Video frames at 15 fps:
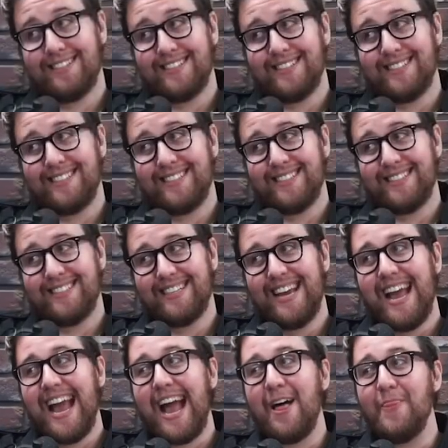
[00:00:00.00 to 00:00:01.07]
Well,
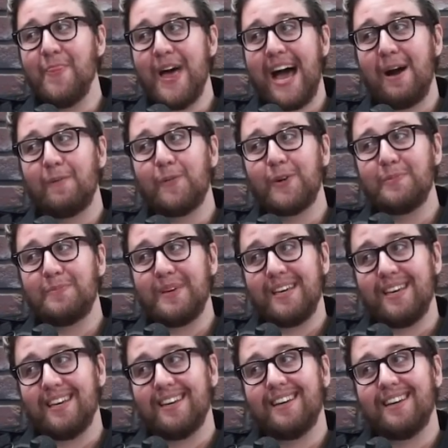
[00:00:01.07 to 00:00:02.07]
and that would be but